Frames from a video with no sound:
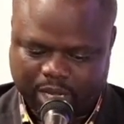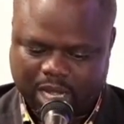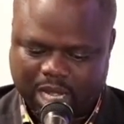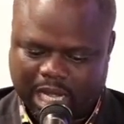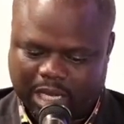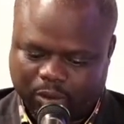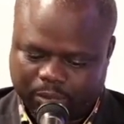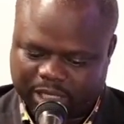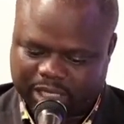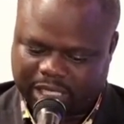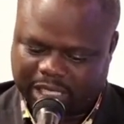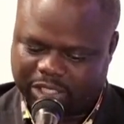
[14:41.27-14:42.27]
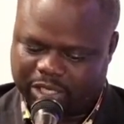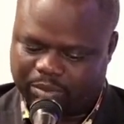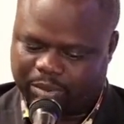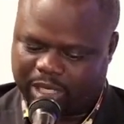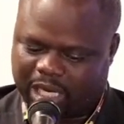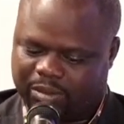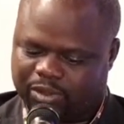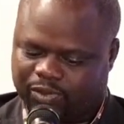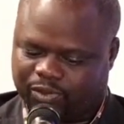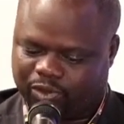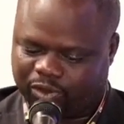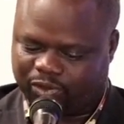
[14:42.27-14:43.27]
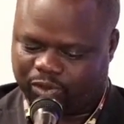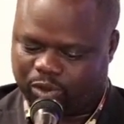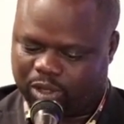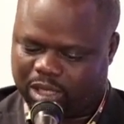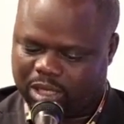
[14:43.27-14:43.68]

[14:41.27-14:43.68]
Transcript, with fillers: I hope this session becomes fruitful